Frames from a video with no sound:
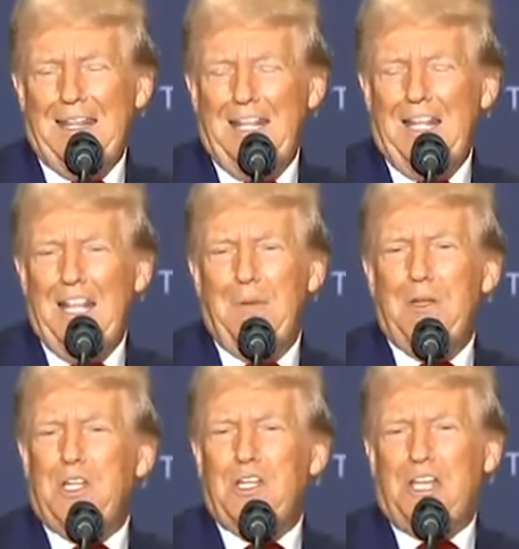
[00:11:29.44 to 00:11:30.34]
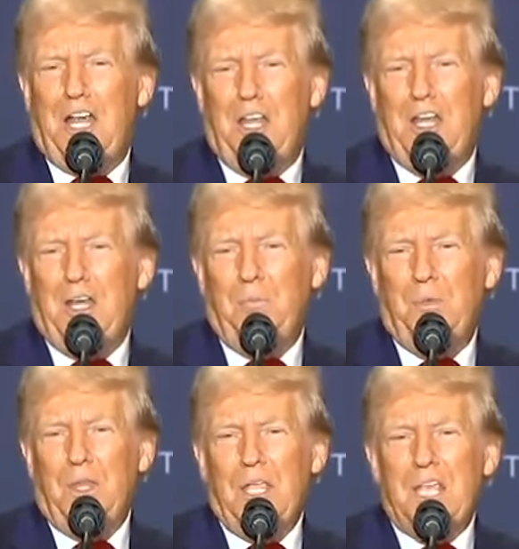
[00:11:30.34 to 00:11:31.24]
let me just tell you,
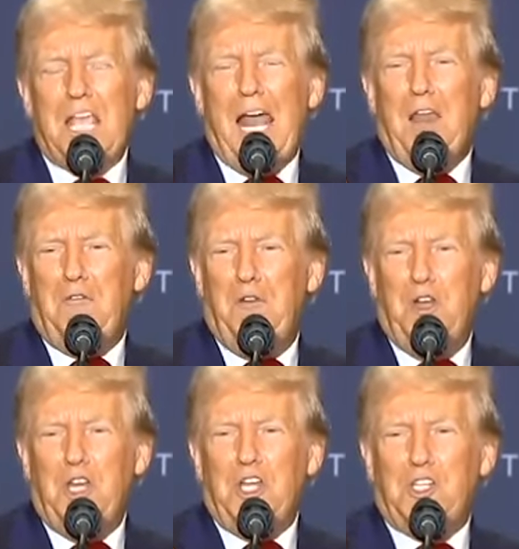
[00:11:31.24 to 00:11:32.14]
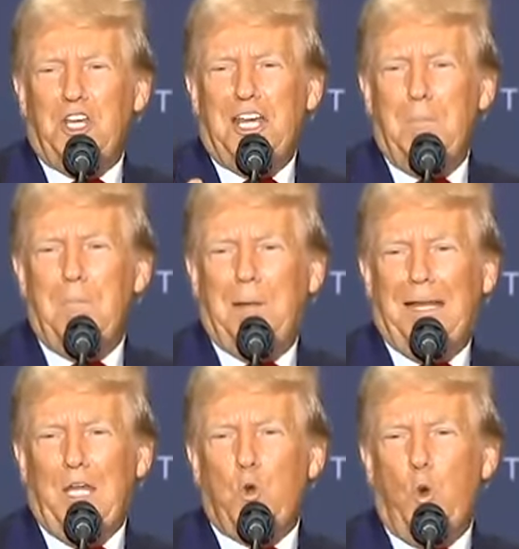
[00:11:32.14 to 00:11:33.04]
California is a
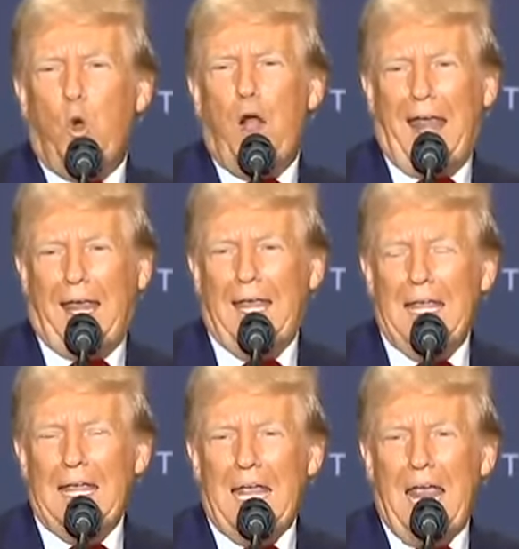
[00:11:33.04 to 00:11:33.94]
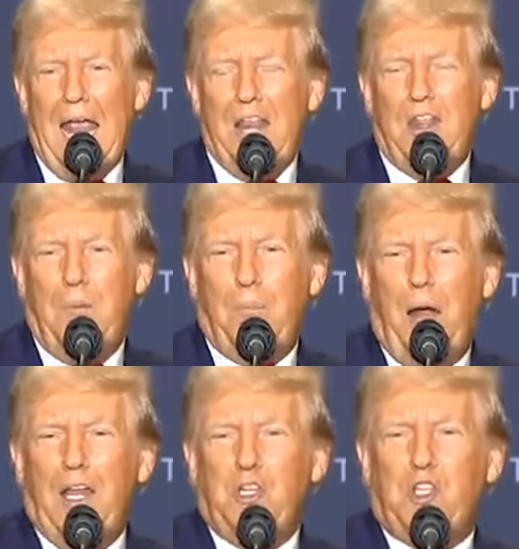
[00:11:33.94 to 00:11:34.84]
complete wreck, and their
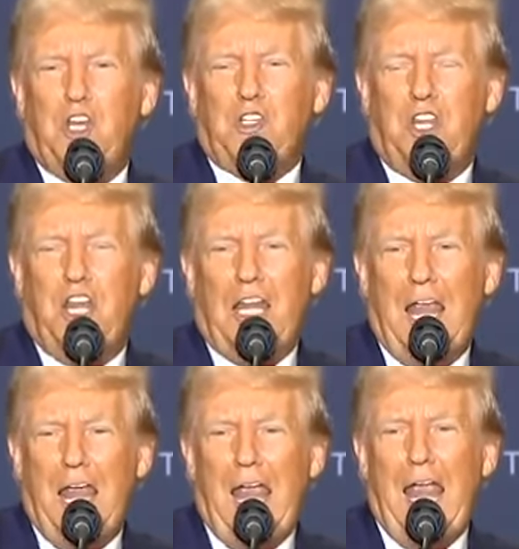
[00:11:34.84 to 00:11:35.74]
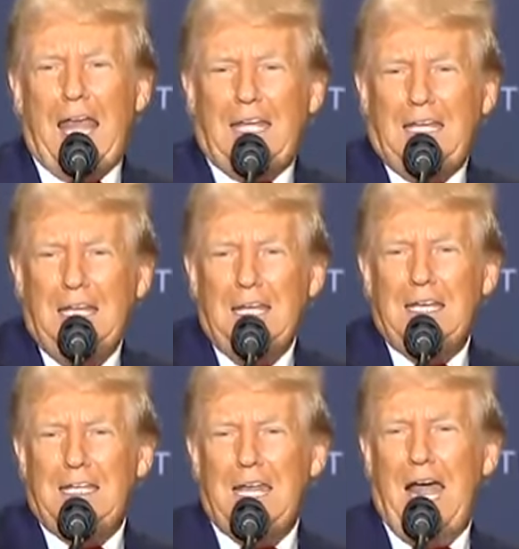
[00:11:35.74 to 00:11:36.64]
price just hit
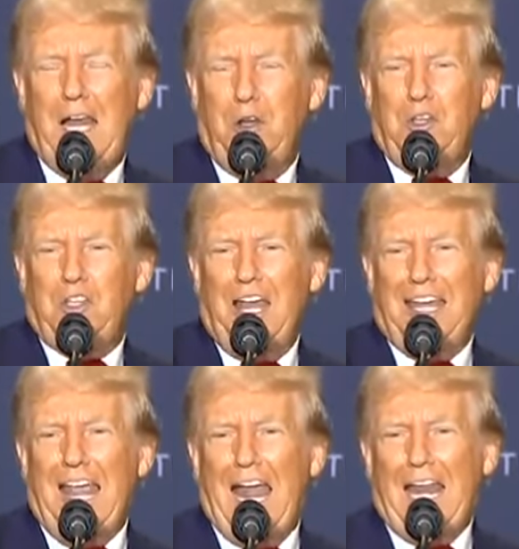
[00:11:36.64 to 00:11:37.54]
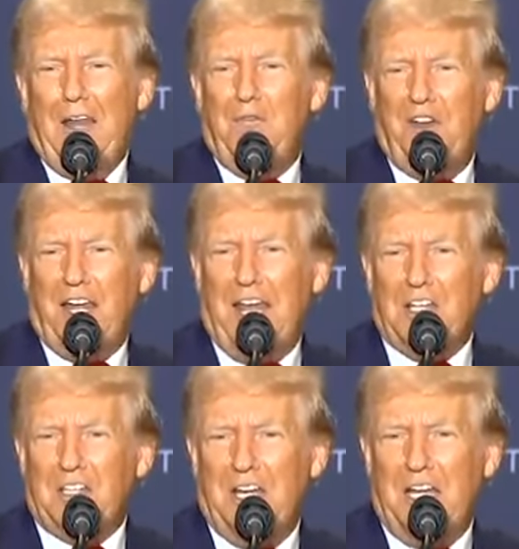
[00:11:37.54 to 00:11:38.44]
$8 a gallon for
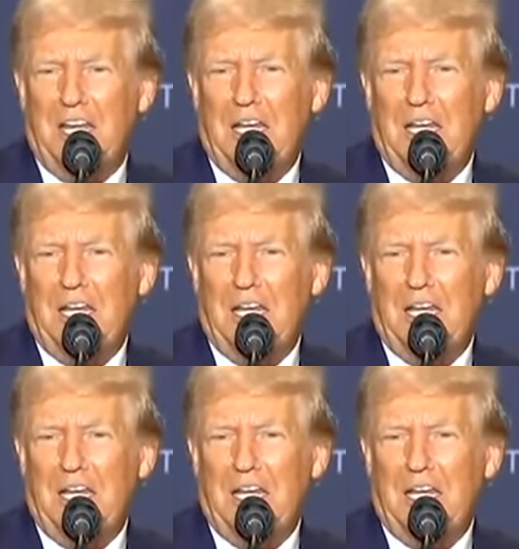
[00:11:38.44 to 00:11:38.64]
gasoline,